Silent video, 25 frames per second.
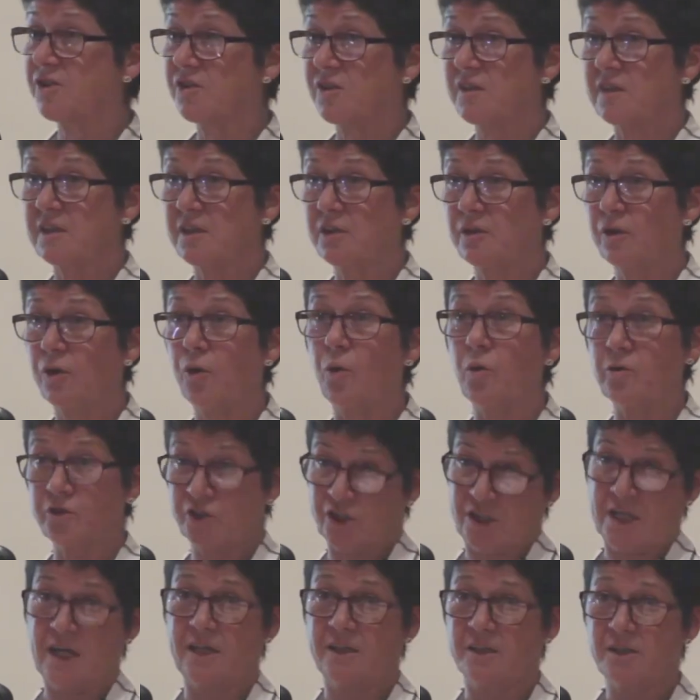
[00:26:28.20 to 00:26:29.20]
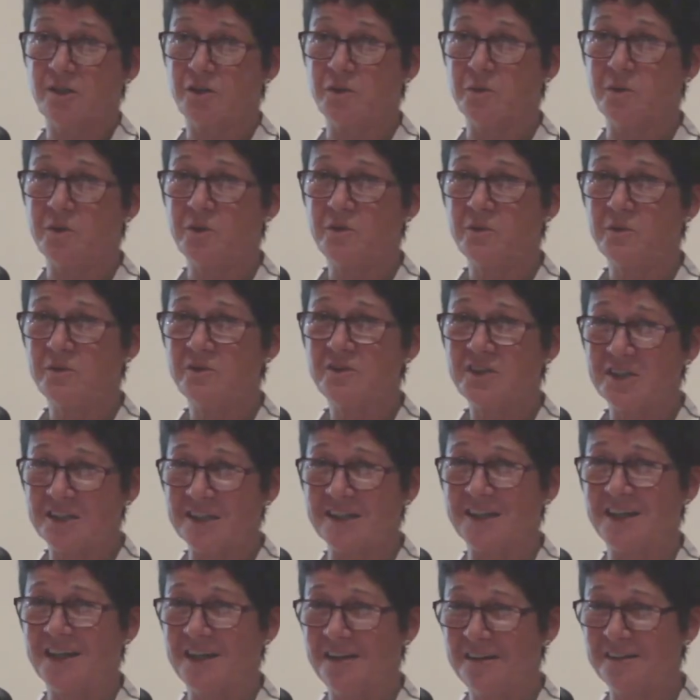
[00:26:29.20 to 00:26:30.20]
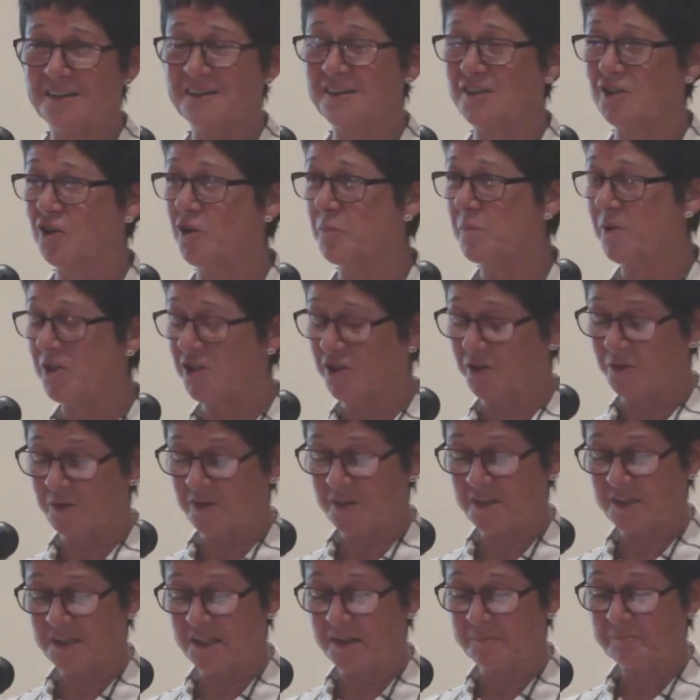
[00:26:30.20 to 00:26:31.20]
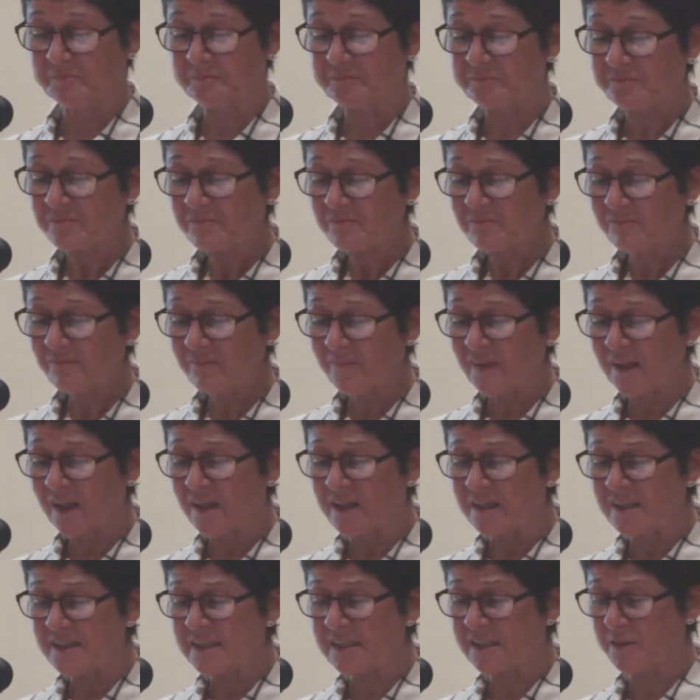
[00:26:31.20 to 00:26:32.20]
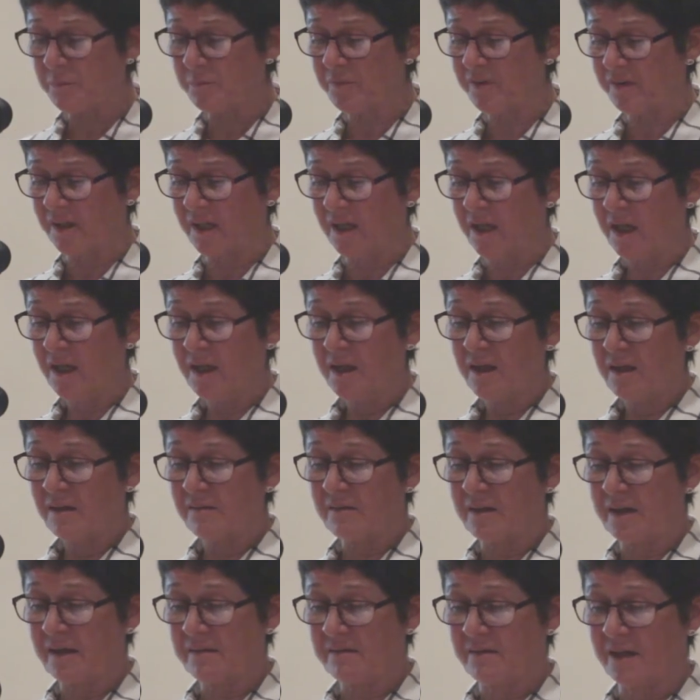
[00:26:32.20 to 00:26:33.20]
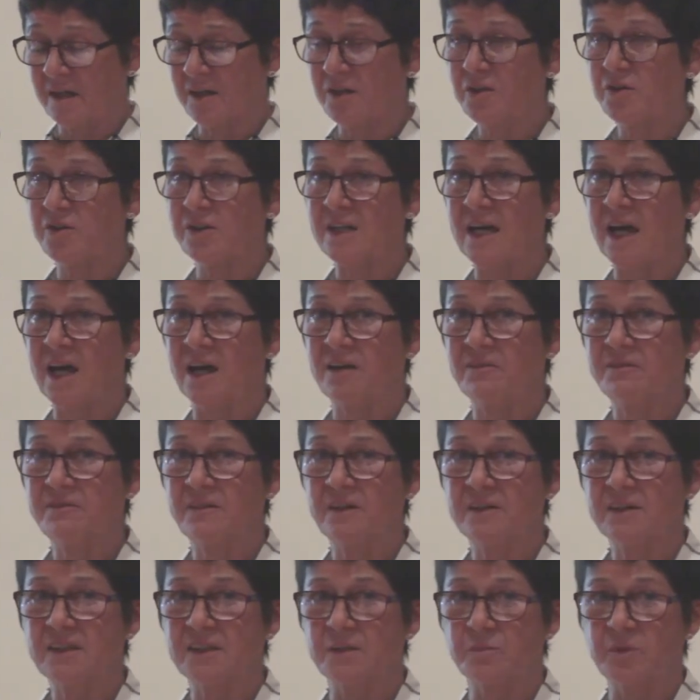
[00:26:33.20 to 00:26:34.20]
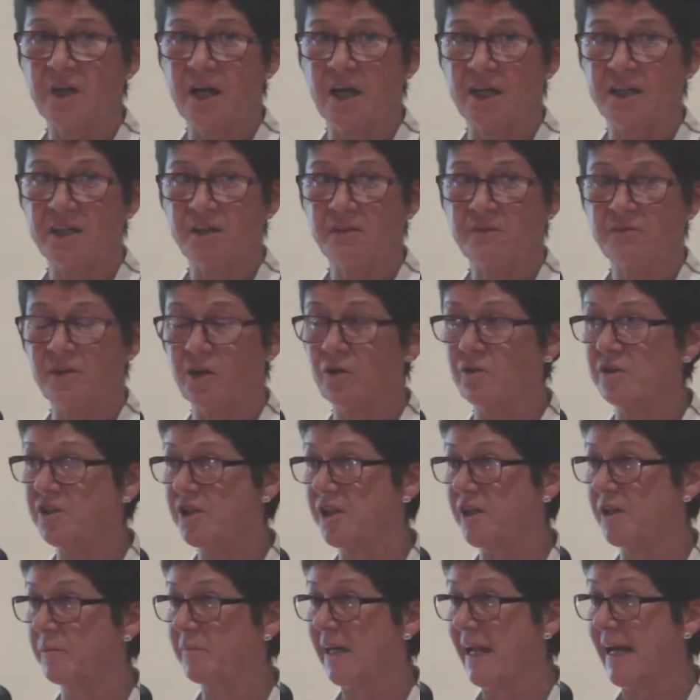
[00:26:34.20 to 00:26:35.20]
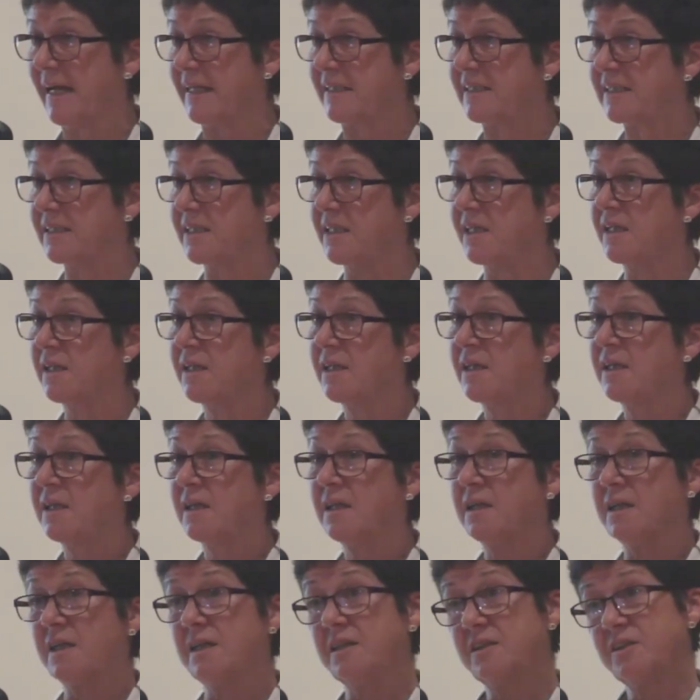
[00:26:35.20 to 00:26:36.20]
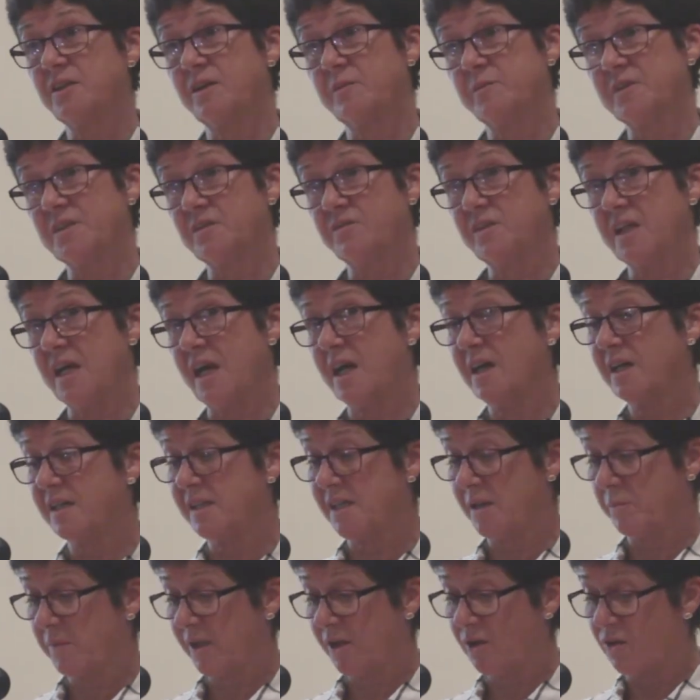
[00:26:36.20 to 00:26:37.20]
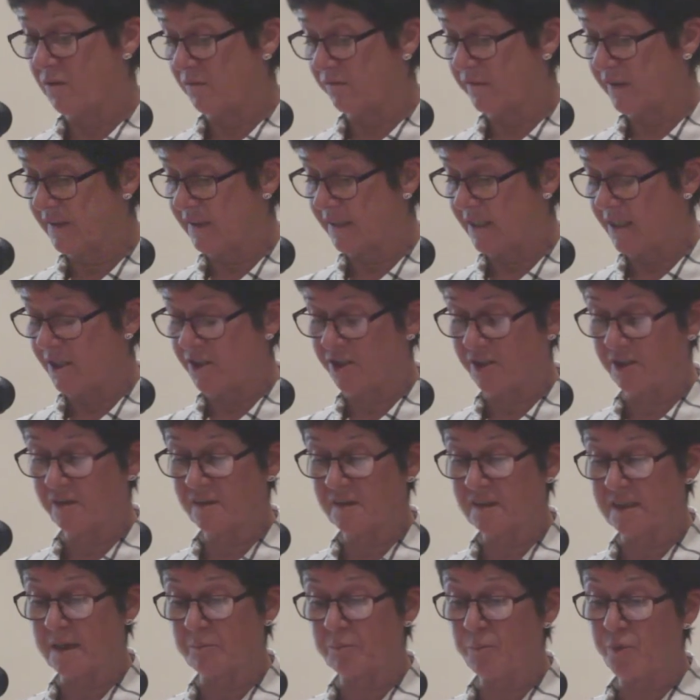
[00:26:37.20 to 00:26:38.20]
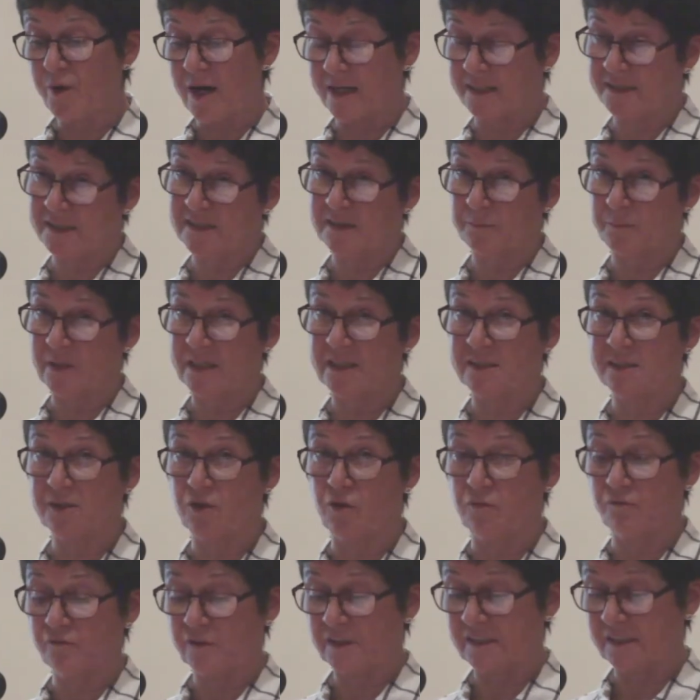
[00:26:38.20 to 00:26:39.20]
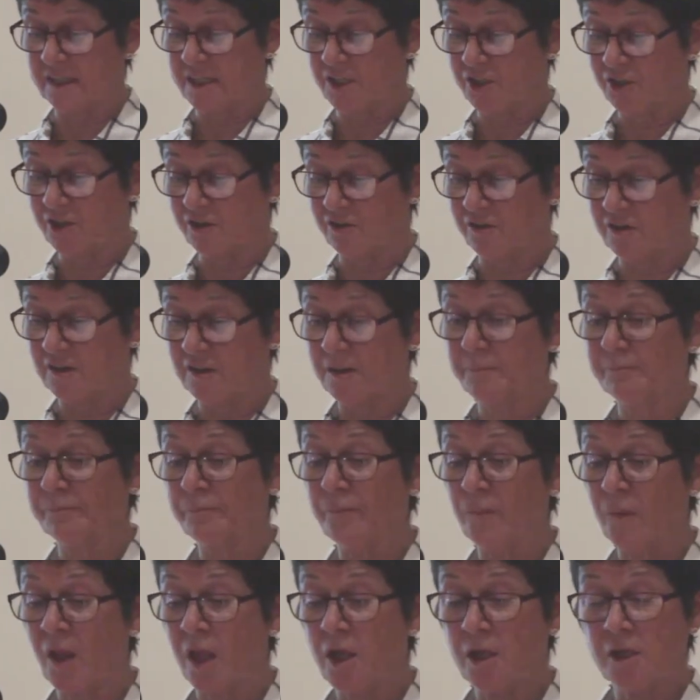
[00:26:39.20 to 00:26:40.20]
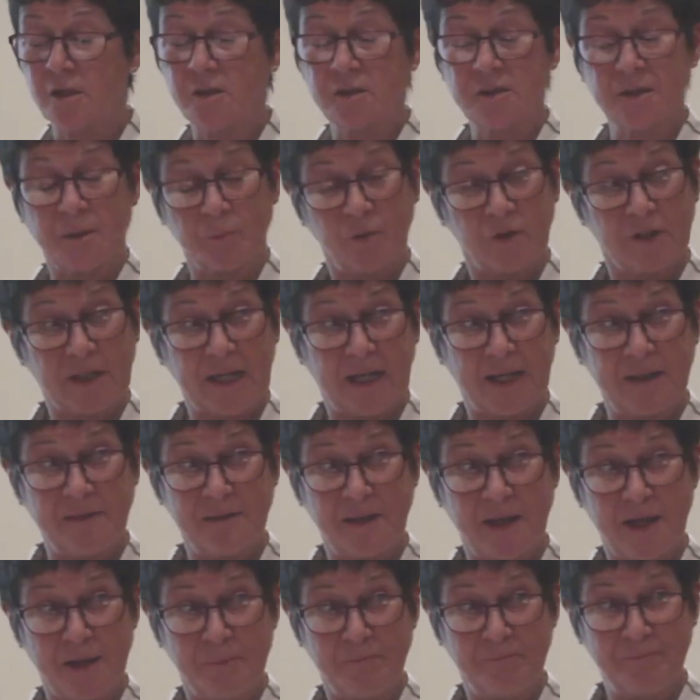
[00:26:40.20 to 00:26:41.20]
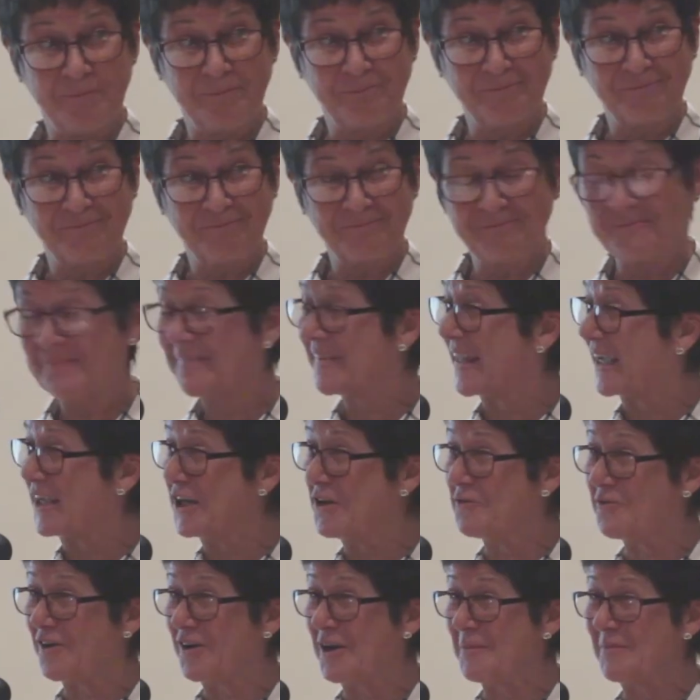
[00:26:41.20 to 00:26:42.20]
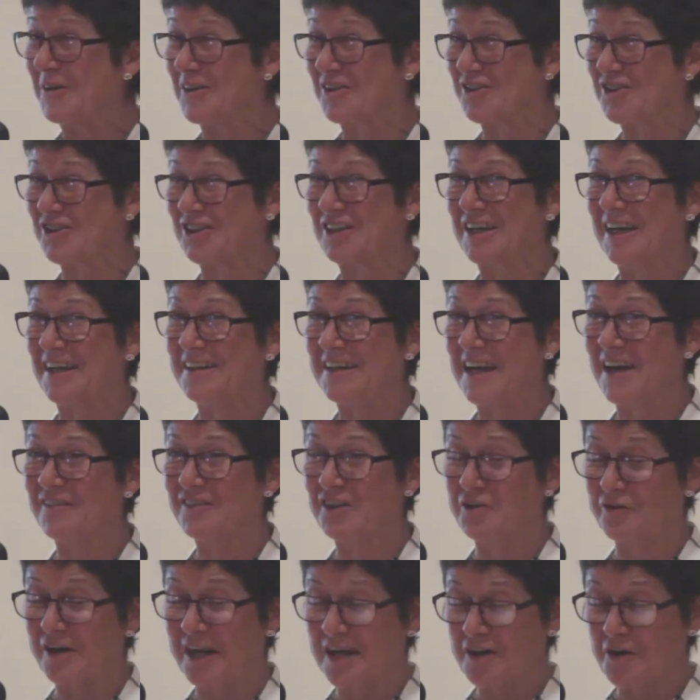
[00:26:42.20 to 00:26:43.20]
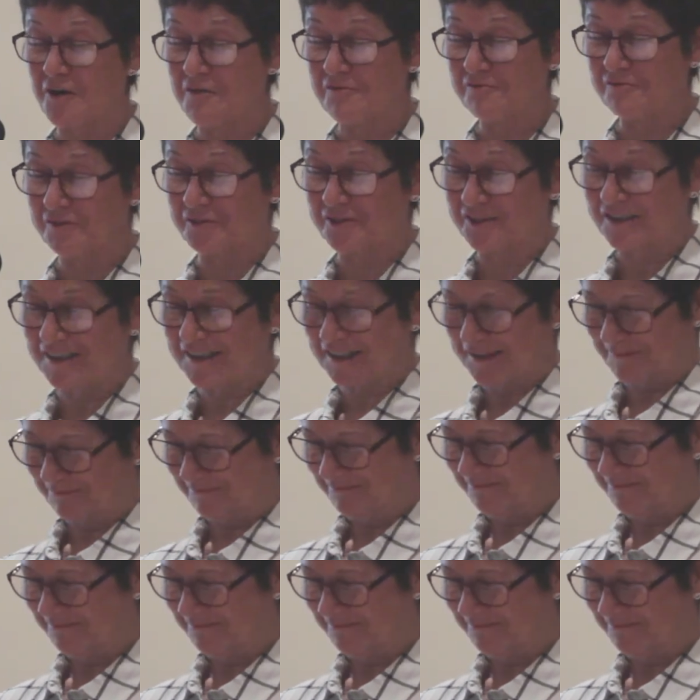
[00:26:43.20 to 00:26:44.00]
to just launch that to you today as an opportunity and as something that I think could have some kind of long-term legacy in terms of the academic conversations and practice-based conversations. I'm going to end there. Thank you very much and have a great conference.